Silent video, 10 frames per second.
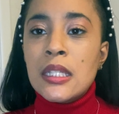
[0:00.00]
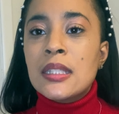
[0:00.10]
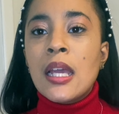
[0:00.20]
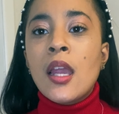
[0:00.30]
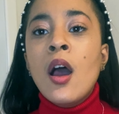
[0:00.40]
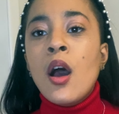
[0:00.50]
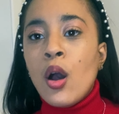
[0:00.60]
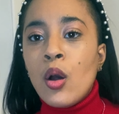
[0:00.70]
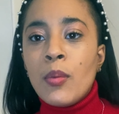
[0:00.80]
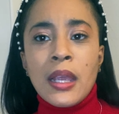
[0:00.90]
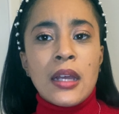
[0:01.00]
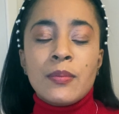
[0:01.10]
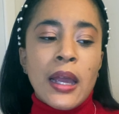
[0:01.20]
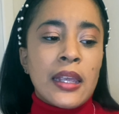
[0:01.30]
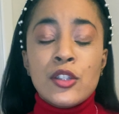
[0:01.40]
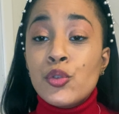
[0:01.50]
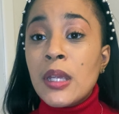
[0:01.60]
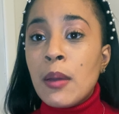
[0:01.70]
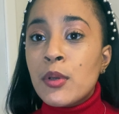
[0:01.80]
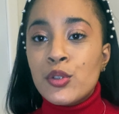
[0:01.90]
say oh because my kids will be
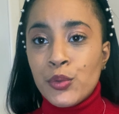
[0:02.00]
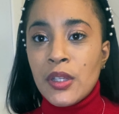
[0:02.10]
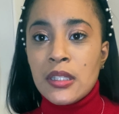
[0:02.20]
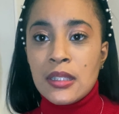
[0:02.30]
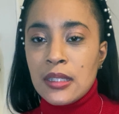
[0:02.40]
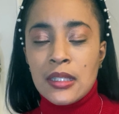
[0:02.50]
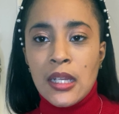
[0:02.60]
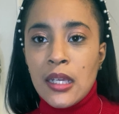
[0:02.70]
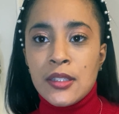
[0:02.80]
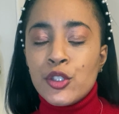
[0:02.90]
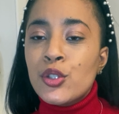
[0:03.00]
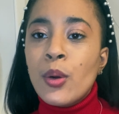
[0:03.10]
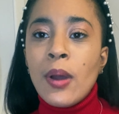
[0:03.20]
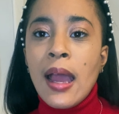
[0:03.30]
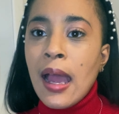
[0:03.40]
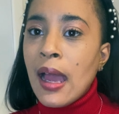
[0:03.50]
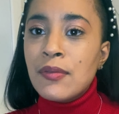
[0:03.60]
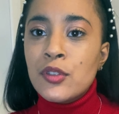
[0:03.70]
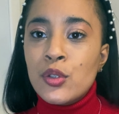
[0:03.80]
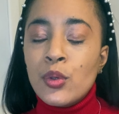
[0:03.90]
able to do this this and this you don't have
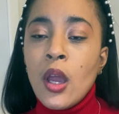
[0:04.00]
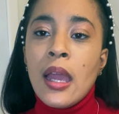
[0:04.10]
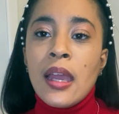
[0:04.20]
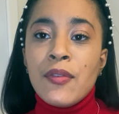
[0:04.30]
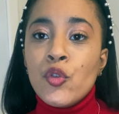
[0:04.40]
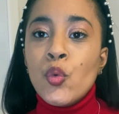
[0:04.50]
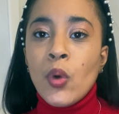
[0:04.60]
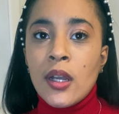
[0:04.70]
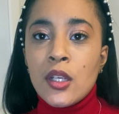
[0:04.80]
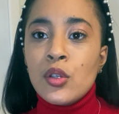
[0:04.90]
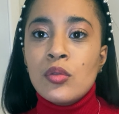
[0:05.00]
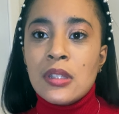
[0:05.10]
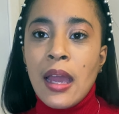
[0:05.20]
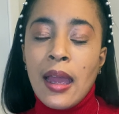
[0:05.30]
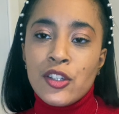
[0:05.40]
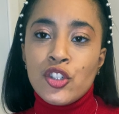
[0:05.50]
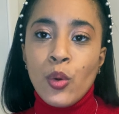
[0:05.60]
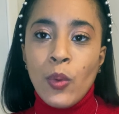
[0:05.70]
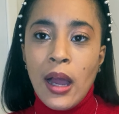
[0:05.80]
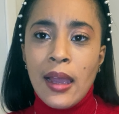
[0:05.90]
to if you want to use that as your
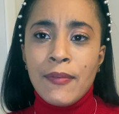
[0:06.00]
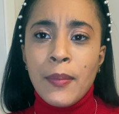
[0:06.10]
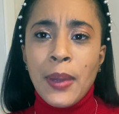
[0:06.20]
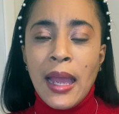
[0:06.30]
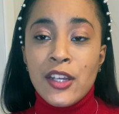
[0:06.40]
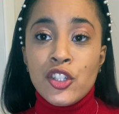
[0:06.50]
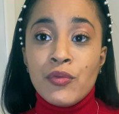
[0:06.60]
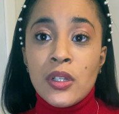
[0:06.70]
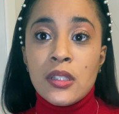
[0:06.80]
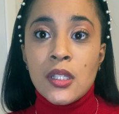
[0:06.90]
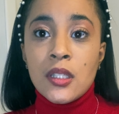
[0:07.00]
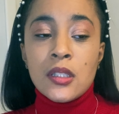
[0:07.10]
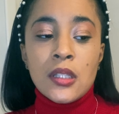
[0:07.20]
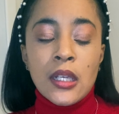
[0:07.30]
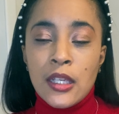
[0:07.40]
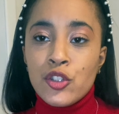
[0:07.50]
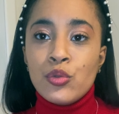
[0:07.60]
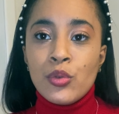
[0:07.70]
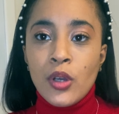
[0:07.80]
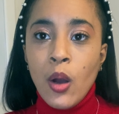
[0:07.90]
why for passion reasons to get you
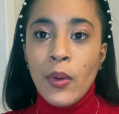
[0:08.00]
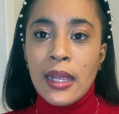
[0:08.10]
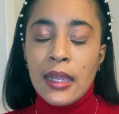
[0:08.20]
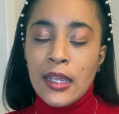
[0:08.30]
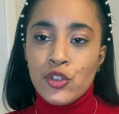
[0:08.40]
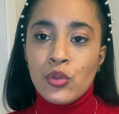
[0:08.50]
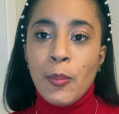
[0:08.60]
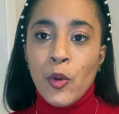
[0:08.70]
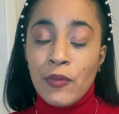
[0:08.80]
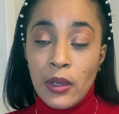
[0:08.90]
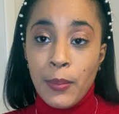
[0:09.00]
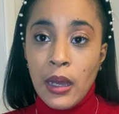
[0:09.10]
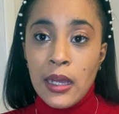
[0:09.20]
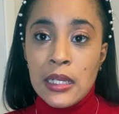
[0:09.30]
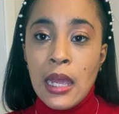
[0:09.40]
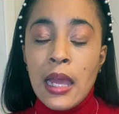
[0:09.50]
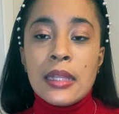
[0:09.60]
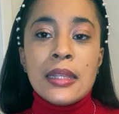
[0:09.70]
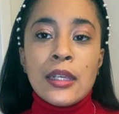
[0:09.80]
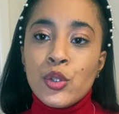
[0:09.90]
going and get you up off your butt
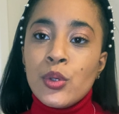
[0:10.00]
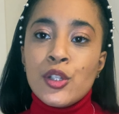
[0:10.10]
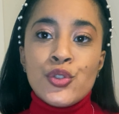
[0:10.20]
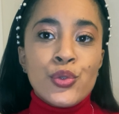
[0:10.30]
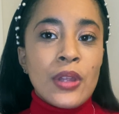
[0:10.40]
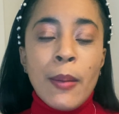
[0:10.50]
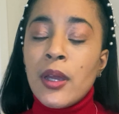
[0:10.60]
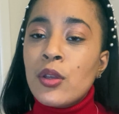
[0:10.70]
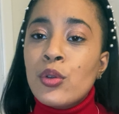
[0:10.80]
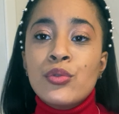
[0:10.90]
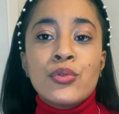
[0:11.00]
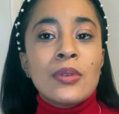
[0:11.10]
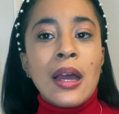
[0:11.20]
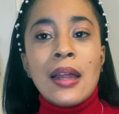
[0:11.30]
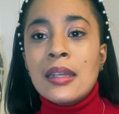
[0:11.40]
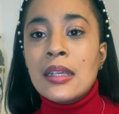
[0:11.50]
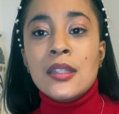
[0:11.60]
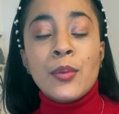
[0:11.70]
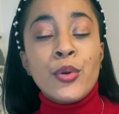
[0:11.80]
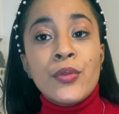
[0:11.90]
then you can do that but you do not need
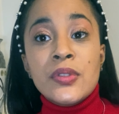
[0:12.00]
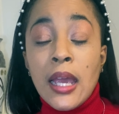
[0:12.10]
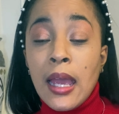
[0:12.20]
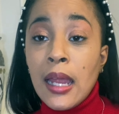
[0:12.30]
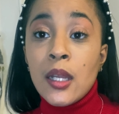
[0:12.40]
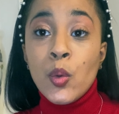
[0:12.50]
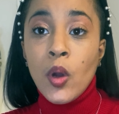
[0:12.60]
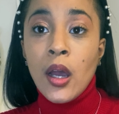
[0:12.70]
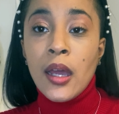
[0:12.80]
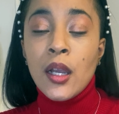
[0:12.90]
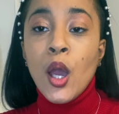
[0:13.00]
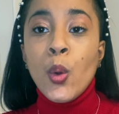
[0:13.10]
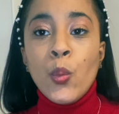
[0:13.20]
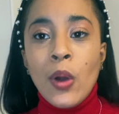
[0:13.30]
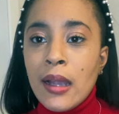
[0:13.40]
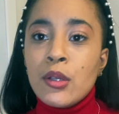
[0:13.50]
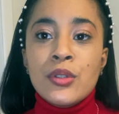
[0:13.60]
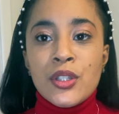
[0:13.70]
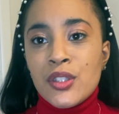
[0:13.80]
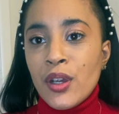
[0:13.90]
to prove to anyone why you
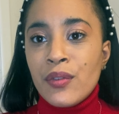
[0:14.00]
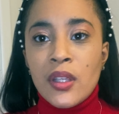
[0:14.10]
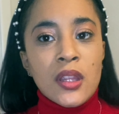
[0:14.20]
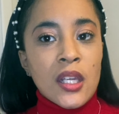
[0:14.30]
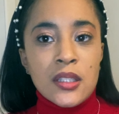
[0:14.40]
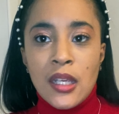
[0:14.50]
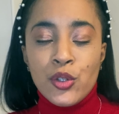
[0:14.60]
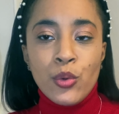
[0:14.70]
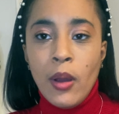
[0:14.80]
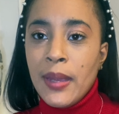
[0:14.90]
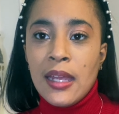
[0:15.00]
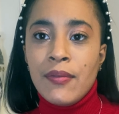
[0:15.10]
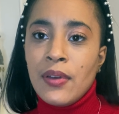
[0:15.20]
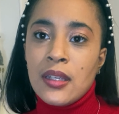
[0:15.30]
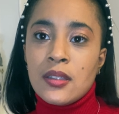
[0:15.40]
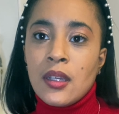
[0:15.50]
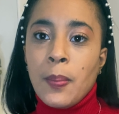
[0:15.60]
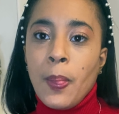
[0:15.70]
deserve the things that you are manifesting